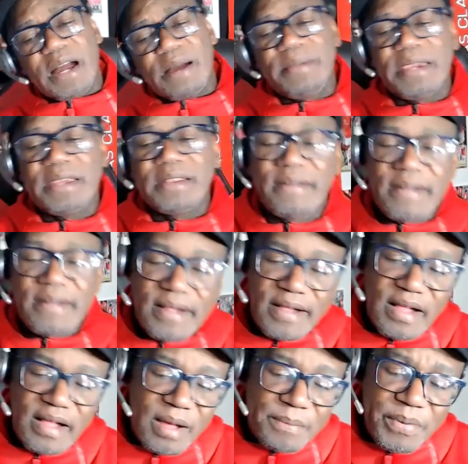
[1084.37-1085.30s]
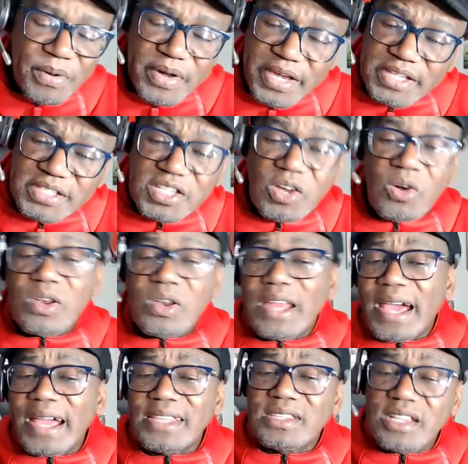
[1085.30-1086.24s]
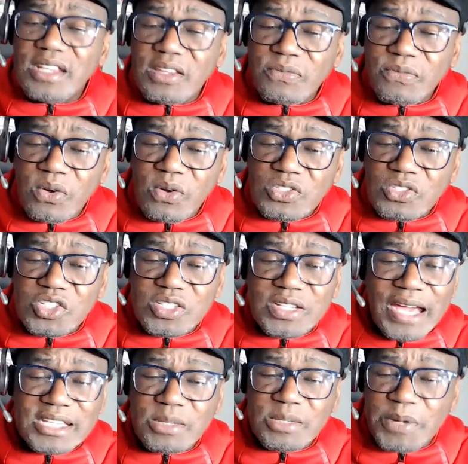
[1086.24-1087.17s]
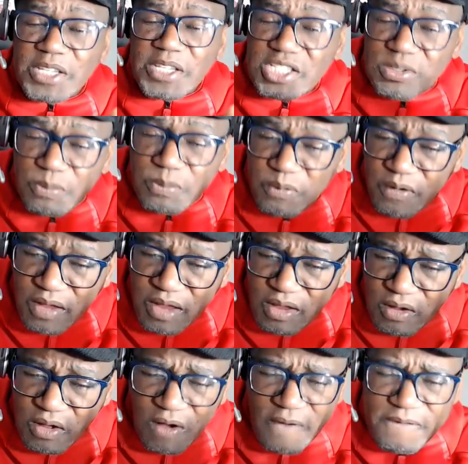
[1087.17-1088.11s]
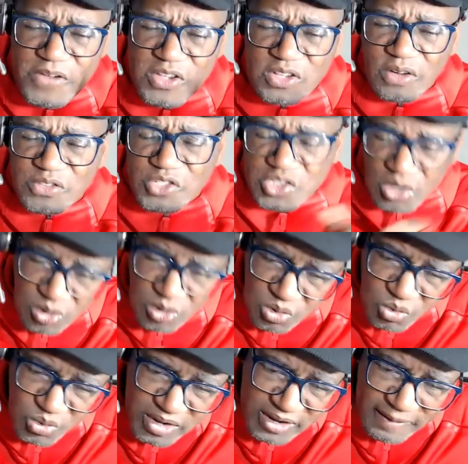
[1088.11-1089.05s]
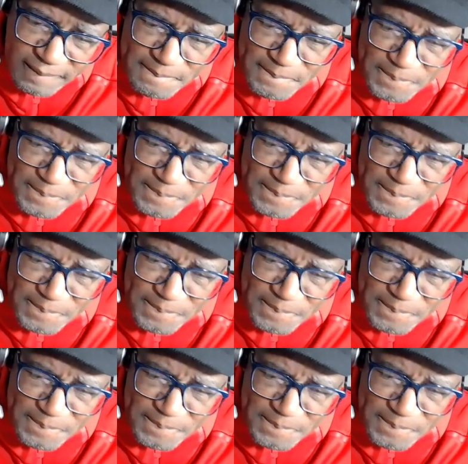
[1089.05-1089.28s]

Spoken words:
I mean, but is it all Anthony's fault? Should Anthony be gotten rid of so quick?